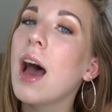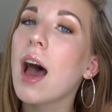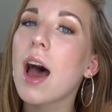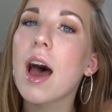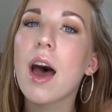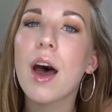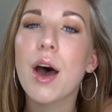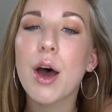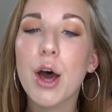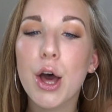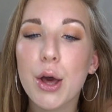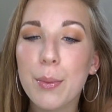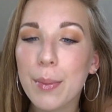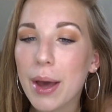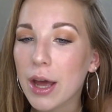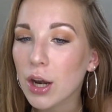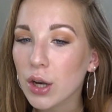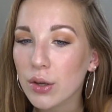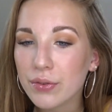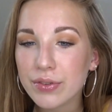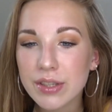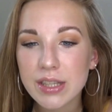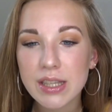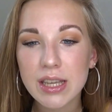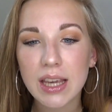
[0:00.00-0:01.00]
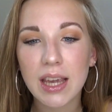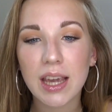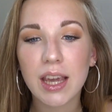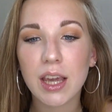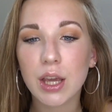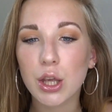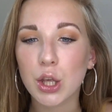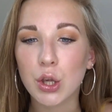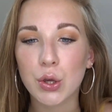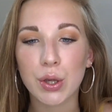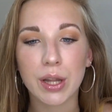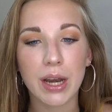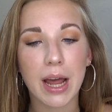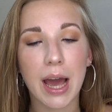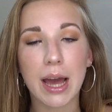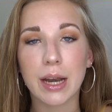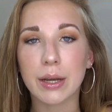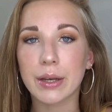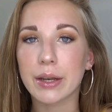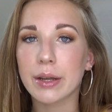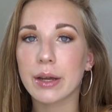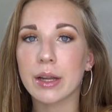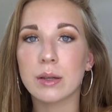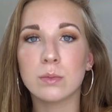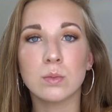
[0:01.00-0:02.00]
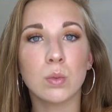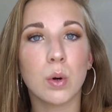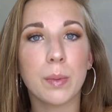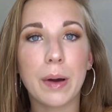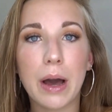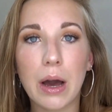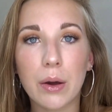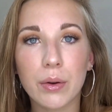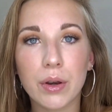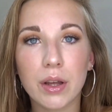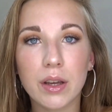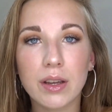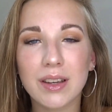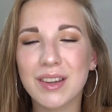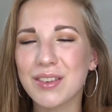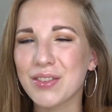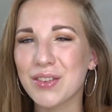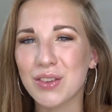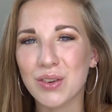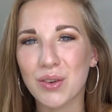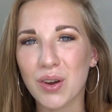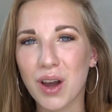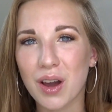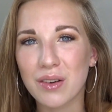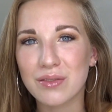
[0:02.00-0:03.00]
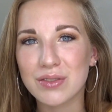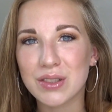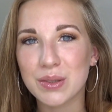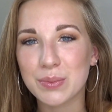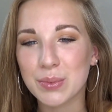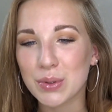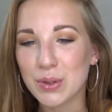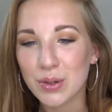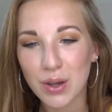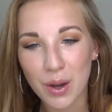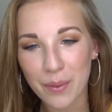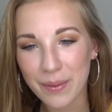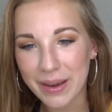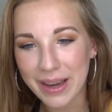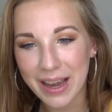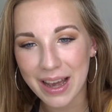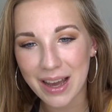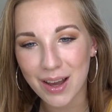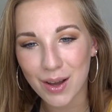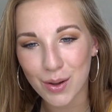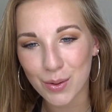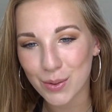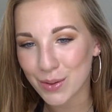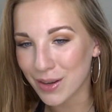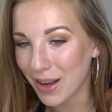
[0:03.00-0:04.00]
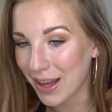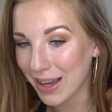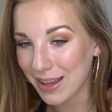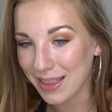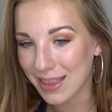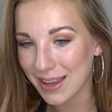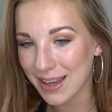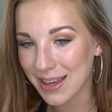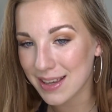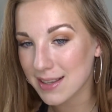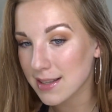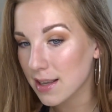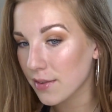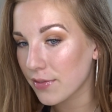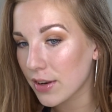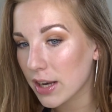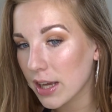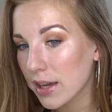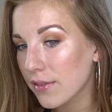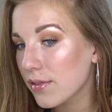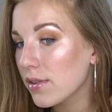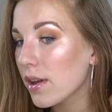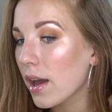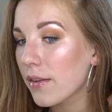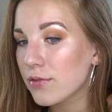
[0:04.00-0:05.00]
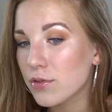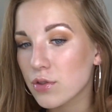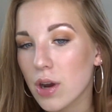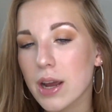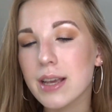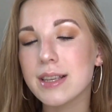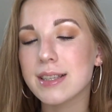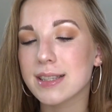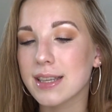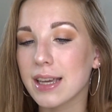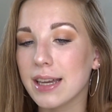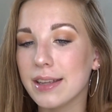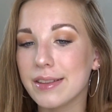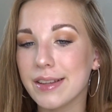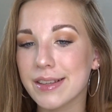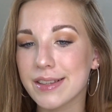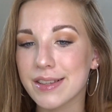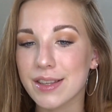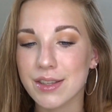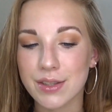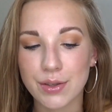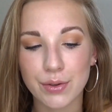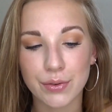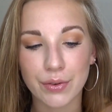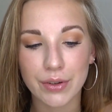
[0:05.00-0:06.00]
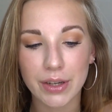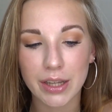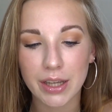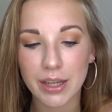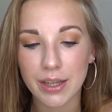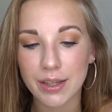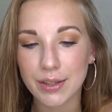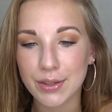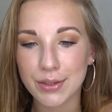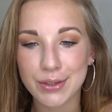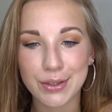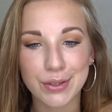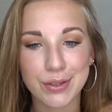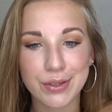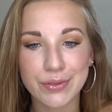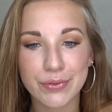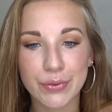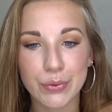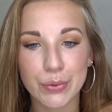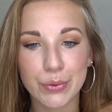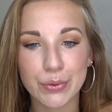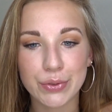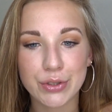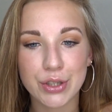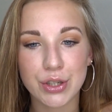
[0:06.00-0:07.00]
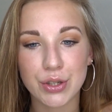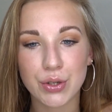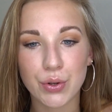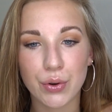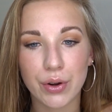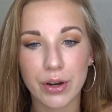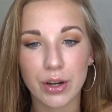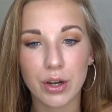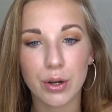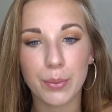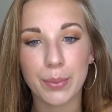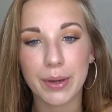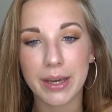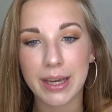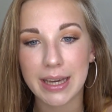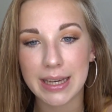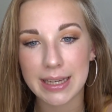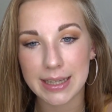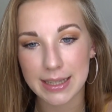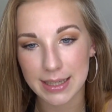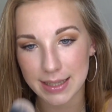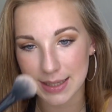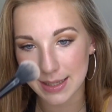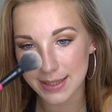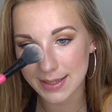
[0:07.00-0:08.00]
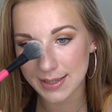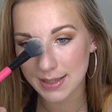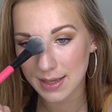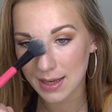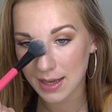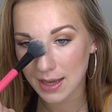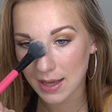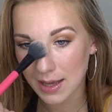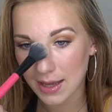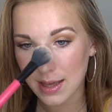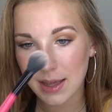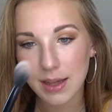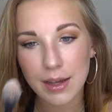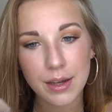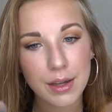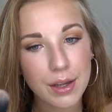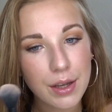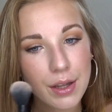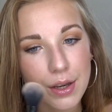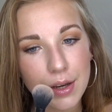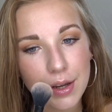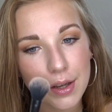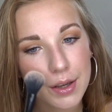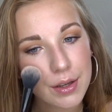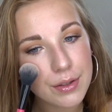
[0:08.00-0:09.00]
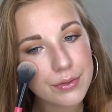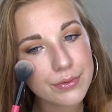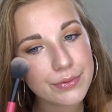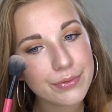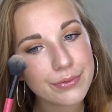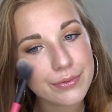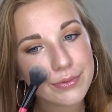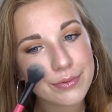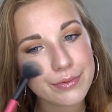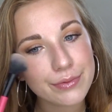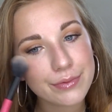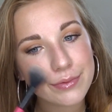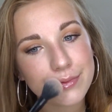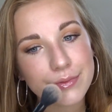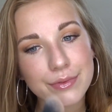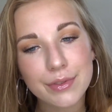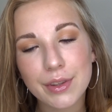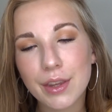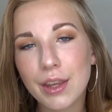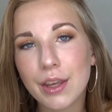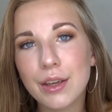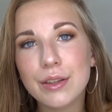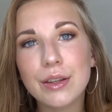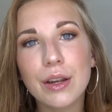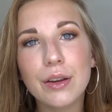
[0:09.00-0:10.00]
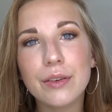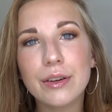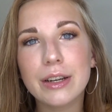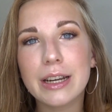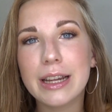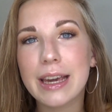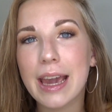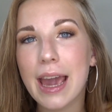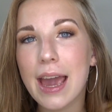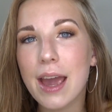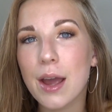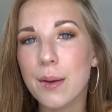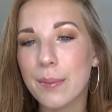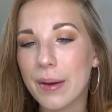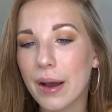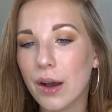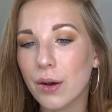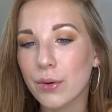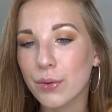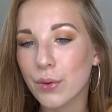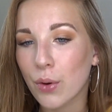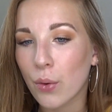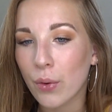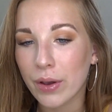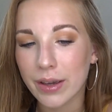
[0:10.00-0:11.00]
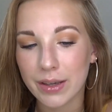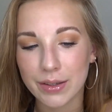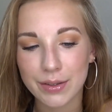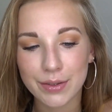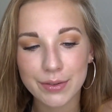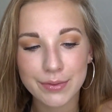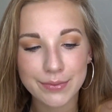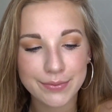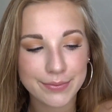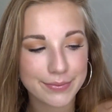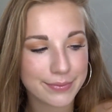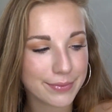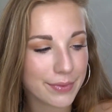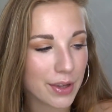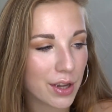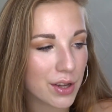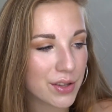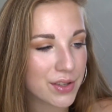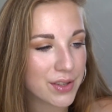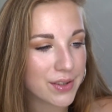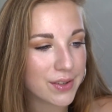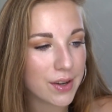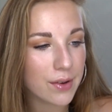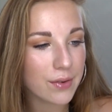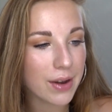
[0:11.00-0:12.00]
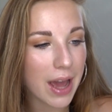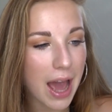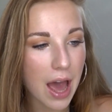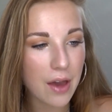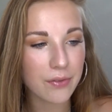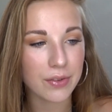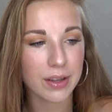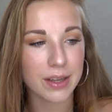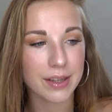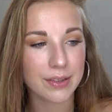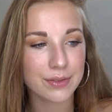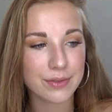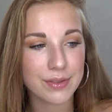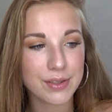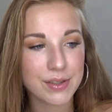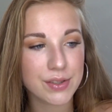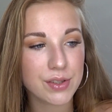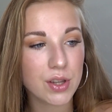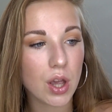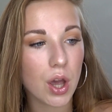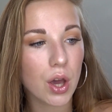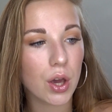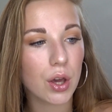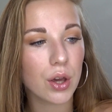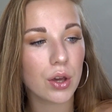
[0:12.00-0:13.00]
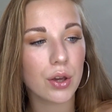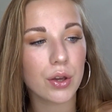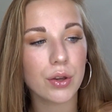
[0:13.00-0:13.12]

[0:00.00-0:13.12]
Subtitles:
and obviously you can add more powder if you're not comfortable going out like this. I feel like if you have dry skin, this is a really useful tutorial because, you know, you don't really care about oil because you don't have it. So